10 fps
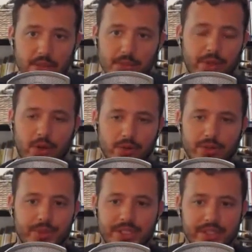but
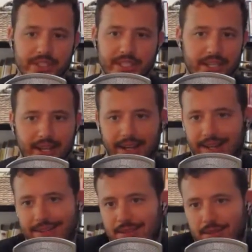ultimately
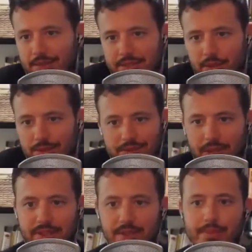the result
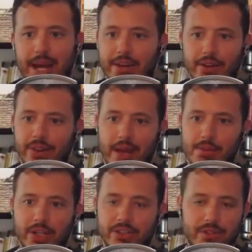doesn't matter that
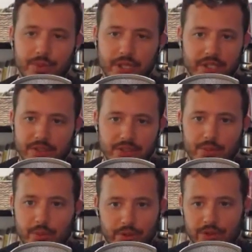much to me as a
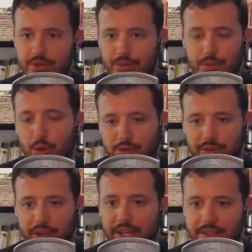supporter, to most
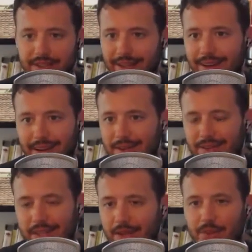fans, and I don't
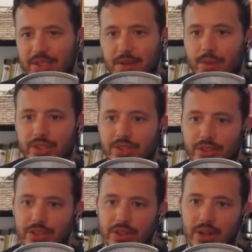even think it means that much to
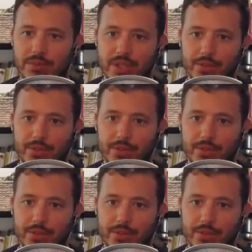the clubs.